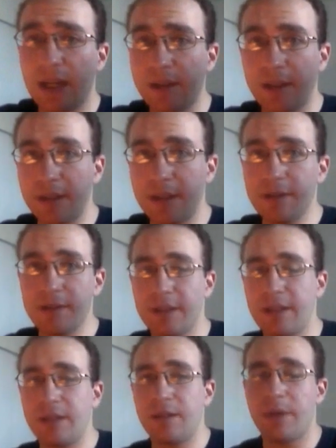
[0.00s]
things
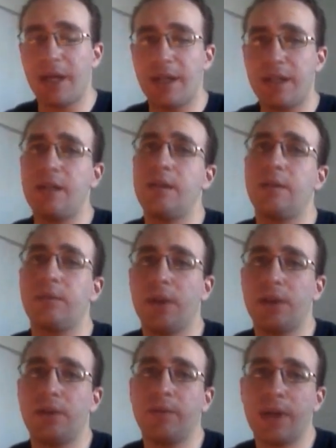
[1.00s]
in body,
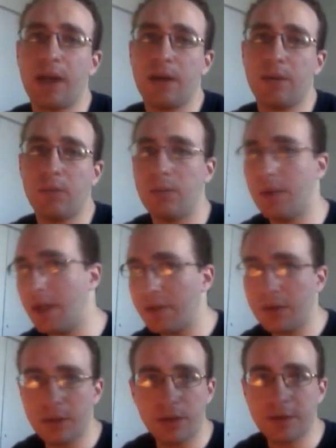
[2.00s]
when you've got one
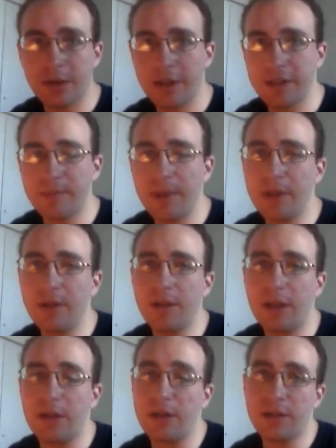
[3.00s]
neurotransmitter
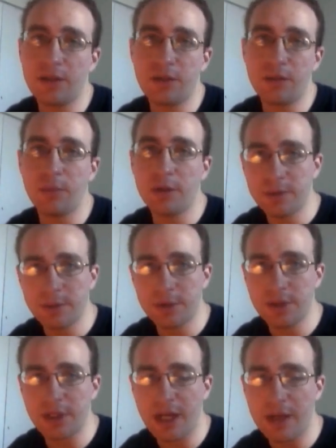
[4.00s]
and you need to do multiple
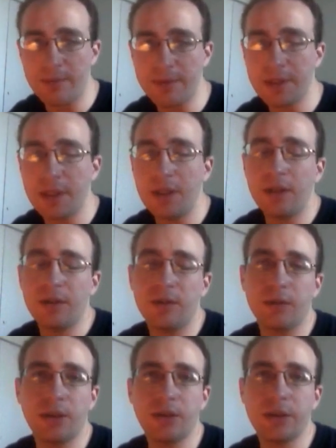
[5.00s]
jobs, you
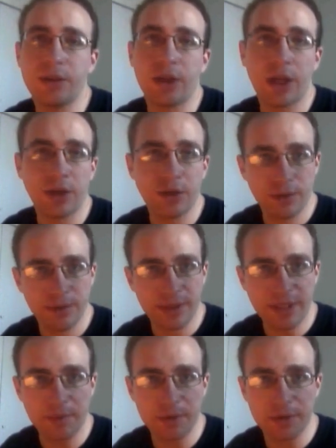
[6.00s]
can just change the
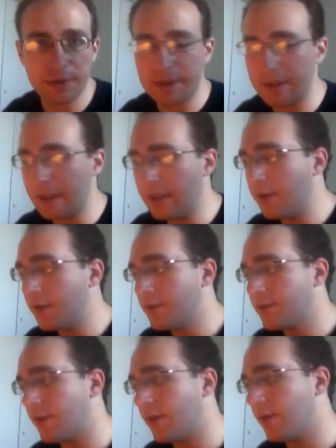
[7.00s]
receptors.
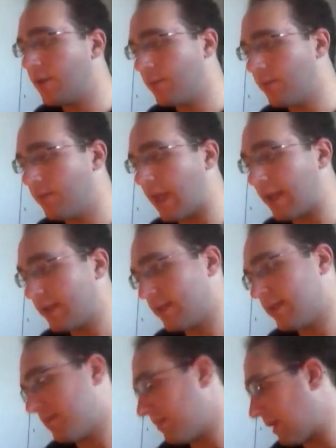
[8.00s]
So
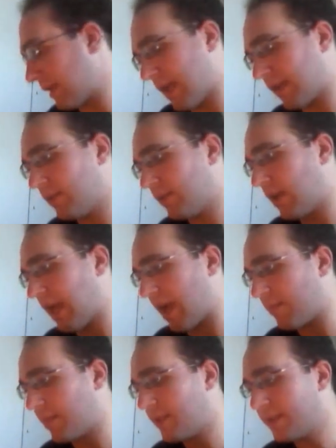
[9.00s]
that's exactly what
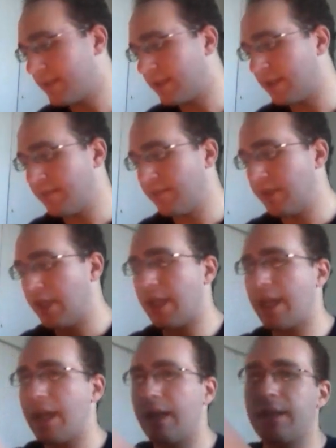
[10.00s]
happens,
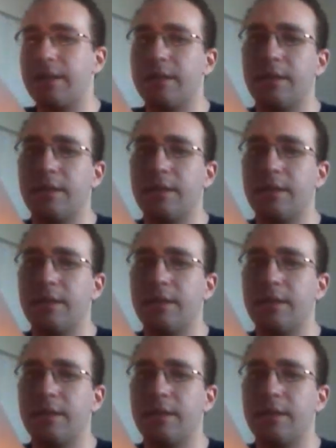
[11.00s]
and the